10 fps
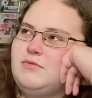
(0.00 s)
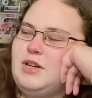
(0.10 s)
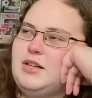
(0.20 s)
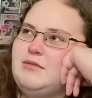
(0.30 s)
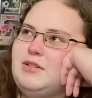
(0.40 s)

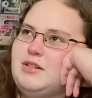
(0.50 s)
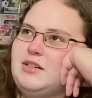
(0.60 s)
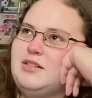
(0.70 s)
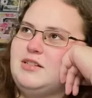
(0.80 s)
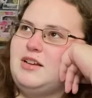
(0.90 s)
Well, I'm not
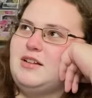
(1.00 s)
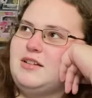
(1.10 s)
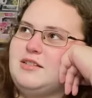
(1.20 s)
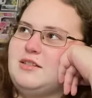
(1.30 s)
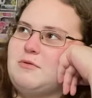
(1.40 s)
going to say it in
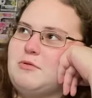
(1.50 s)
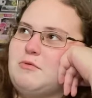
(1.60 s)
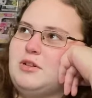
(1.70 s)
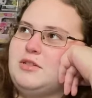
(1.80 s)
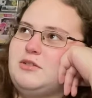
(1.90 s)
case
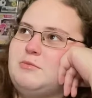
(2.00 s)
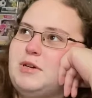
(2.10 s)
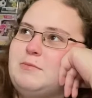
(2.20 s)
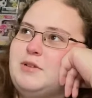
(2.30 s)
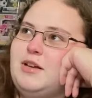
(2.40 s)
anyone wants to,
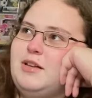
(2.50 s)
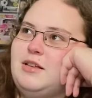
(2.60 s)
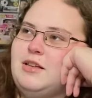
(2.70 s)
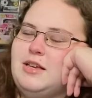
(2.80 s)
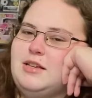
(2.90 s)
but I'm
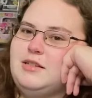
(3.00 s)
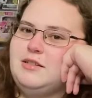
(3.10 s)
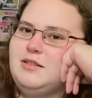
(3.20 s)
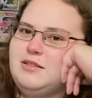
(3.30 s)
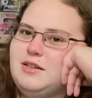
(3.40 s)
again, it's,
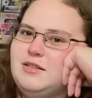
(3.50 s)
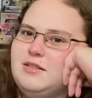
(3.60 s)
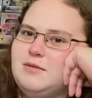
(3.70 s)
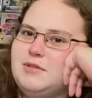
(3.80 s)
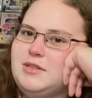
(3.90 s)
it's not
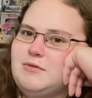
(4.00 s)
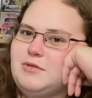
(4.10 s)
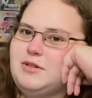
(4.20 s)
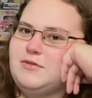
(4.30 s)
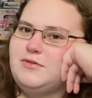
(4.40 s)
something that
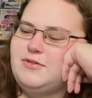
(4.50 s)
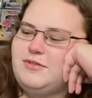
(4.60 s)
would have